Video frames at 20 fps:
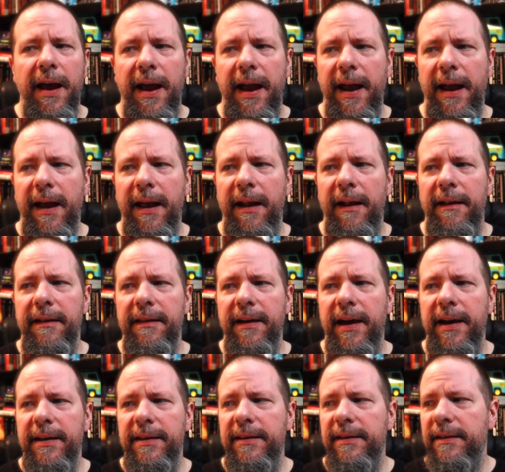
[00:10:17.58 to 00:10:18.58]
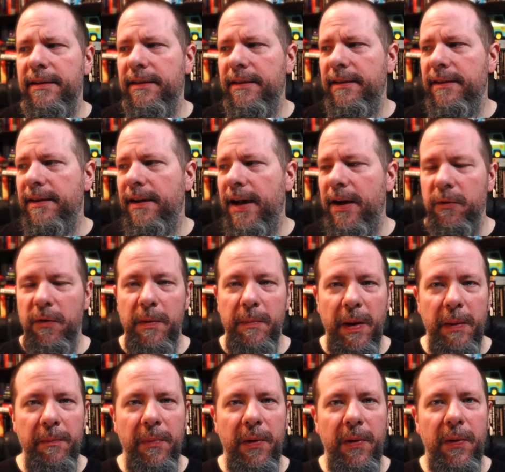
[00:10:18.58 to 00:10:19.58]
And I
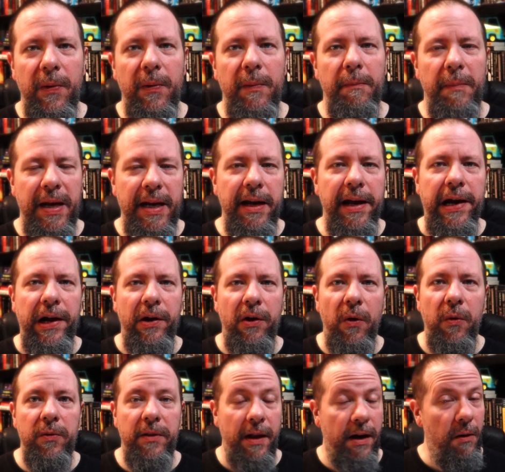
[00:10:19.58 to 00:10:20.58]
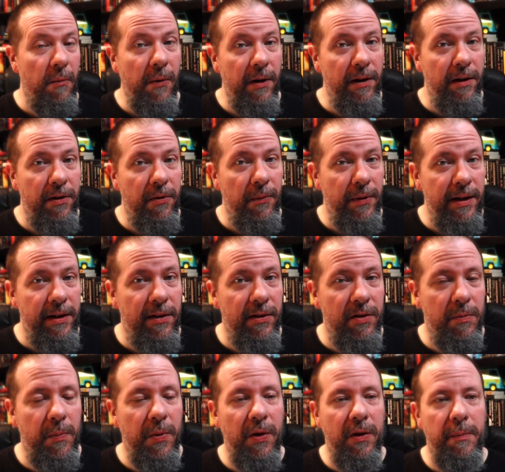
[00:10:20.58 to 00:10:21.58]
remember making a note that I wanted to read
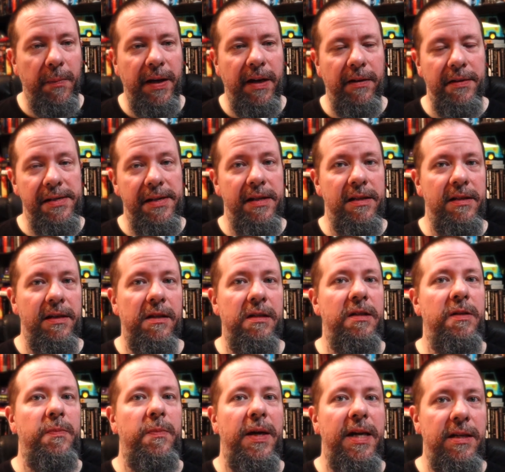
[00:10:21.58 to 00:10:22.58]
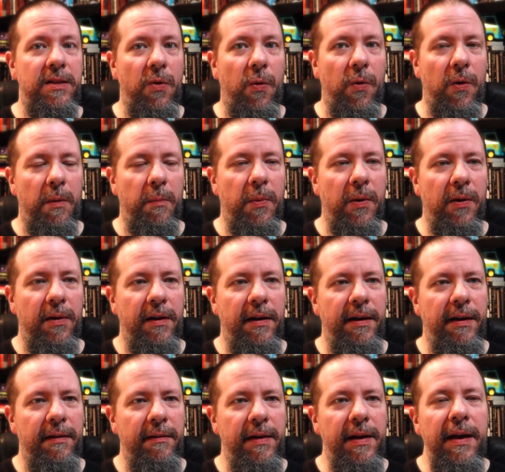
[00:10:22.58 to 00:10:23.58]
this book because it's a space horror book.
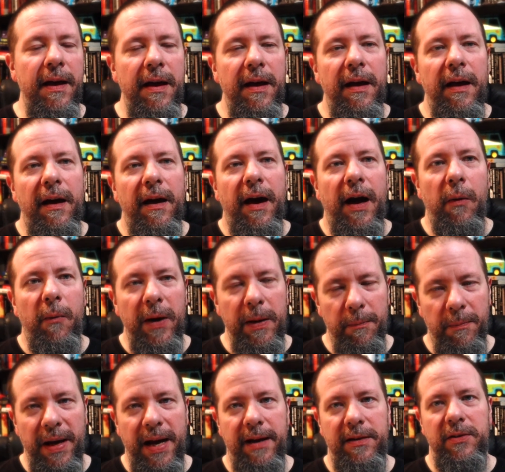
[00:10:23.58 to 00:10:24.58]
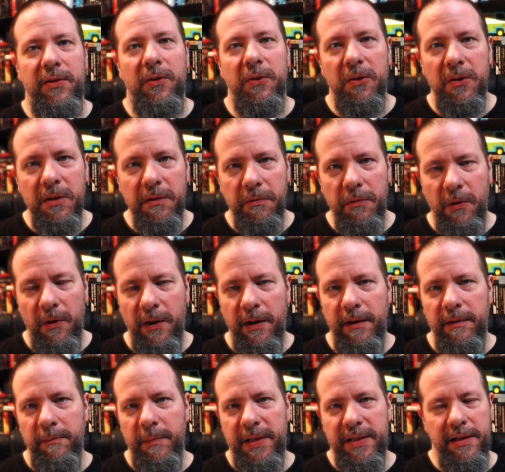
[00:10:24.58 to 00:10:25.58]
And I went back to look for
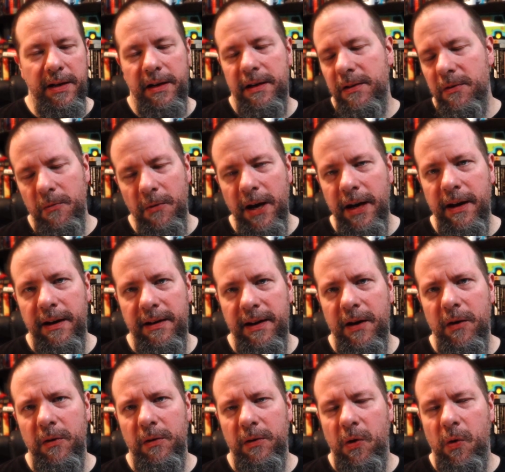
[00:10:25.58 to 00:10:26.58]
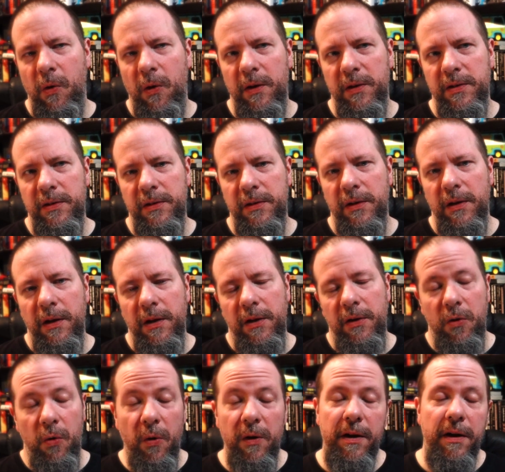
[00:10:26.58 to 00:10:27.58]
it because I didn't write it down, of course,
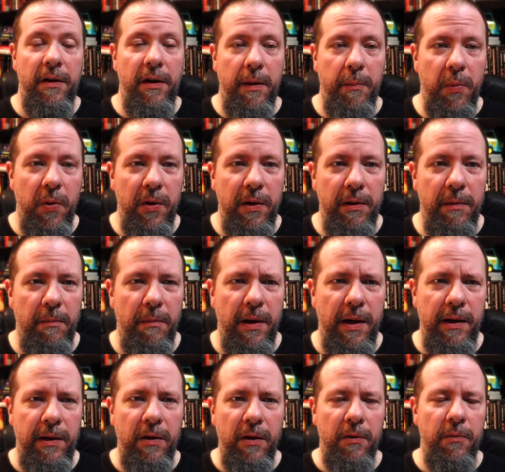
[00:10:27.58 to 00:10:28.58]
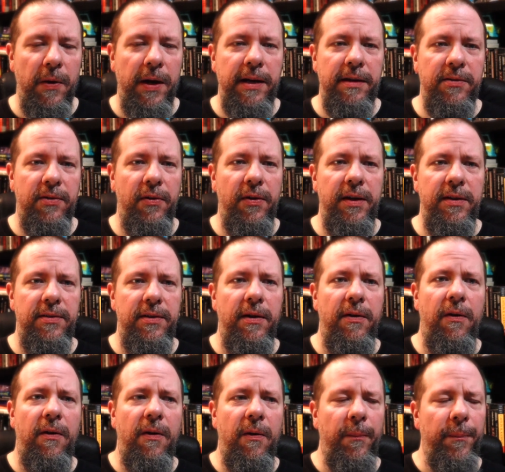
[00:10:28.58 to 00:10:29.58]
nor did I put it in my Goodreads list at
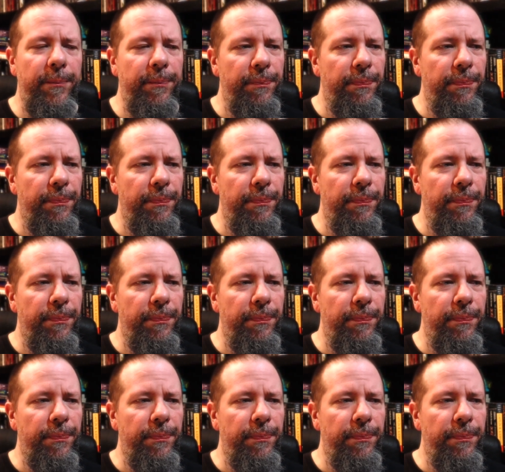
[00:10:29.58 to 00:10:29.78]
all.